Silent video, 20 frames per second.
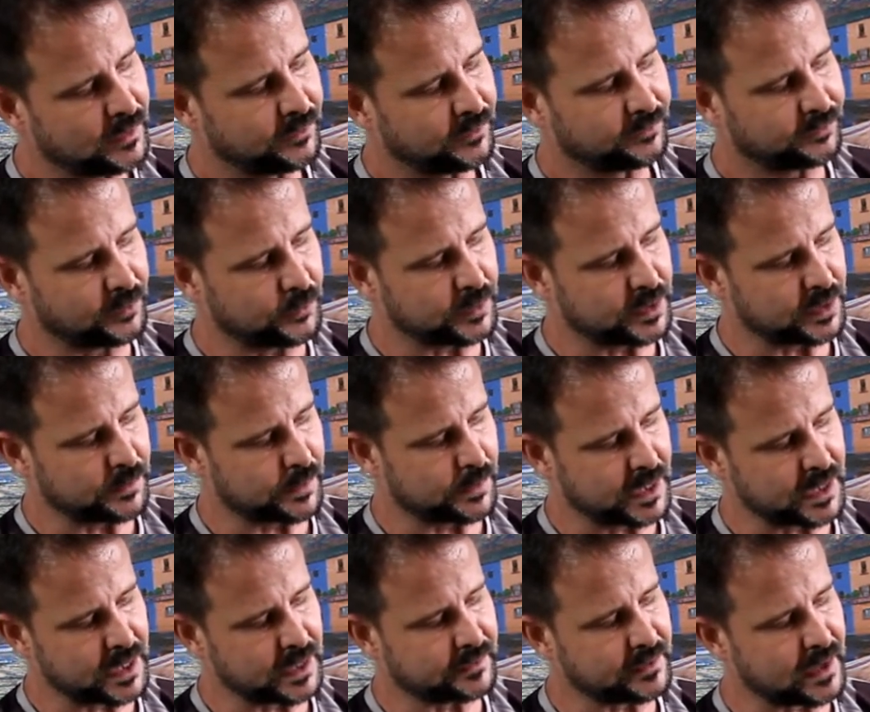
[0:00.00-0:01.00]
So when you're
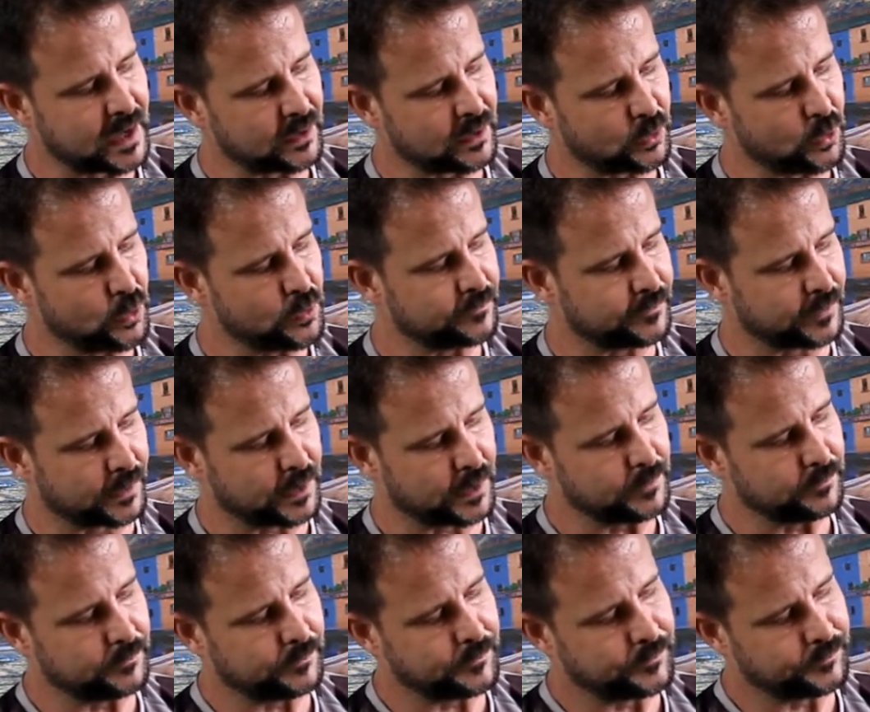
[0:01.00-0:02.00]
bringing that over,